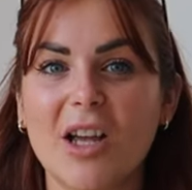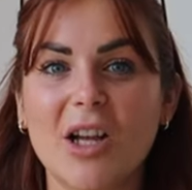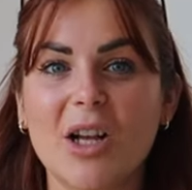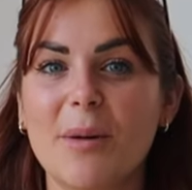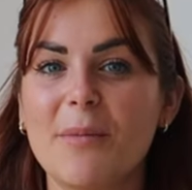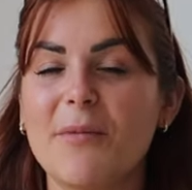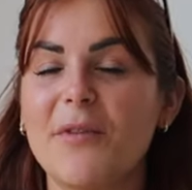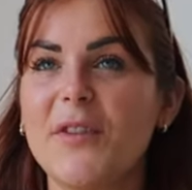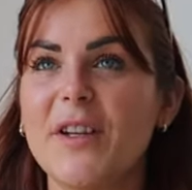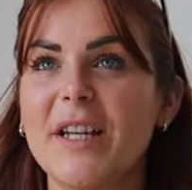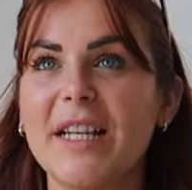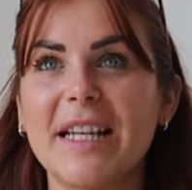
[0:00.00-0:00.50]
Like,
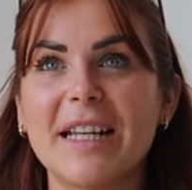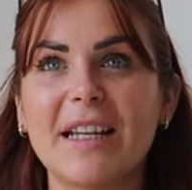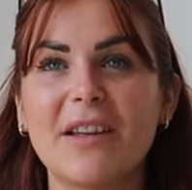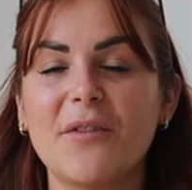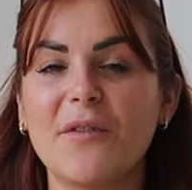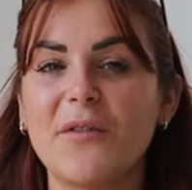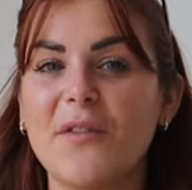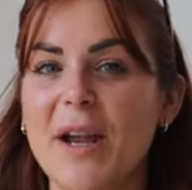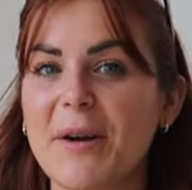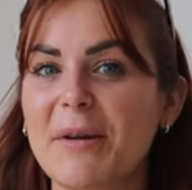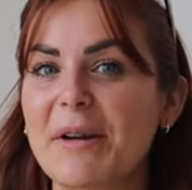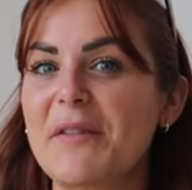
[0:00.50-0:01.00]
I'm
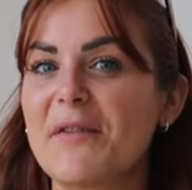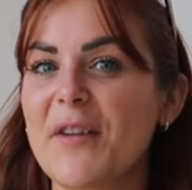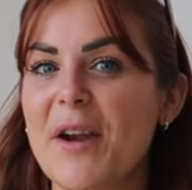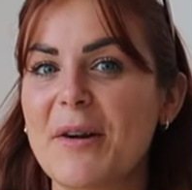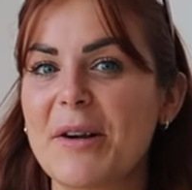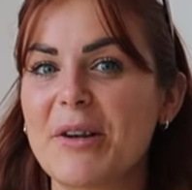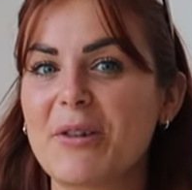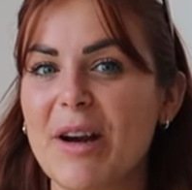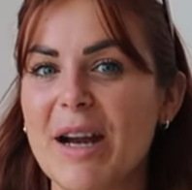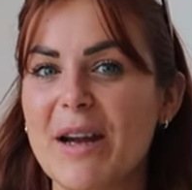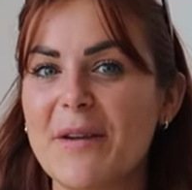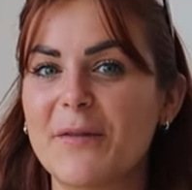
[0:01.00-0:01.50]
feeling very,
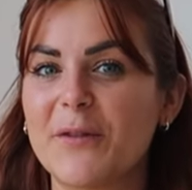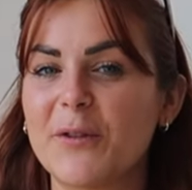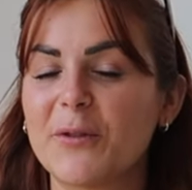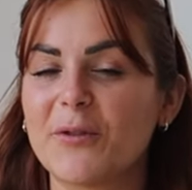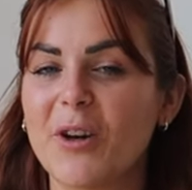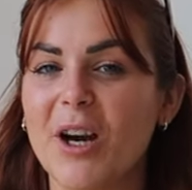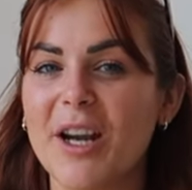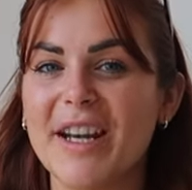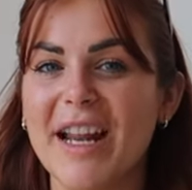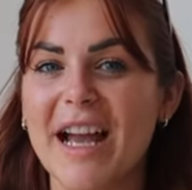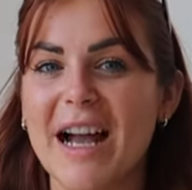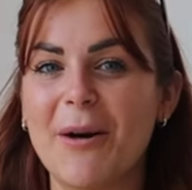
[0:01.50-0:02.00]
very grateful
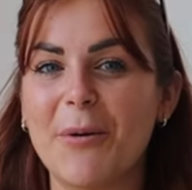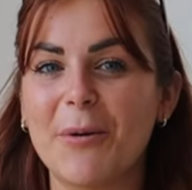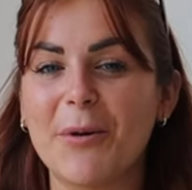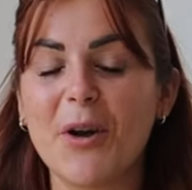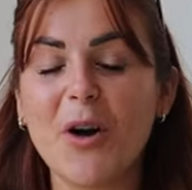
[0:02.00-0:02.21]
right now.